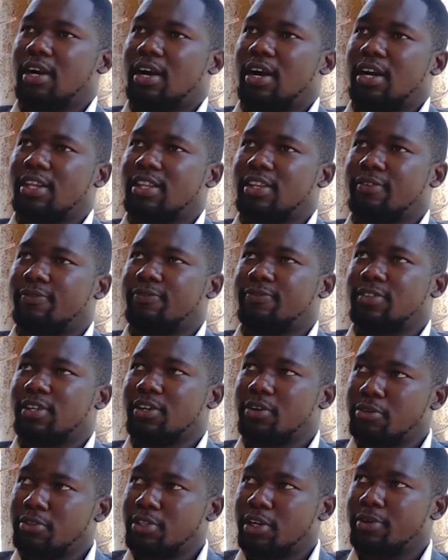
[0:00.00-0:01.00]
And the
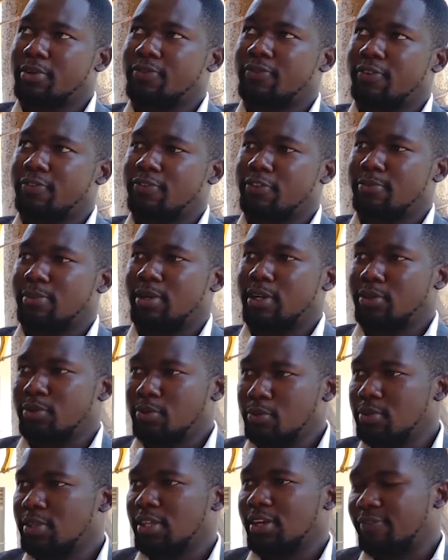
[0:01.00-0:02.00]
Secretary for Female
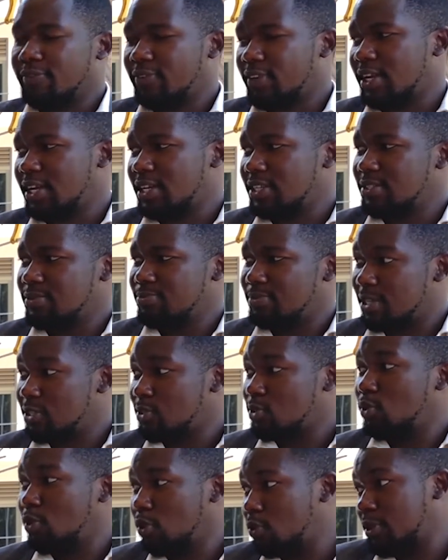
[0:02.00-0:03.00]
Youth Affairs must
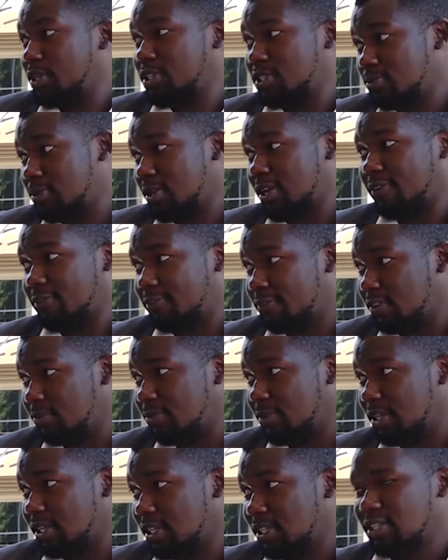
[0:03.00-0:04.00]
always be a
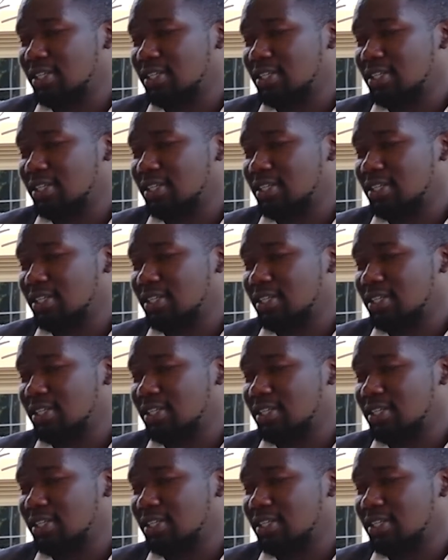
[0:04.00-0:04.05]
female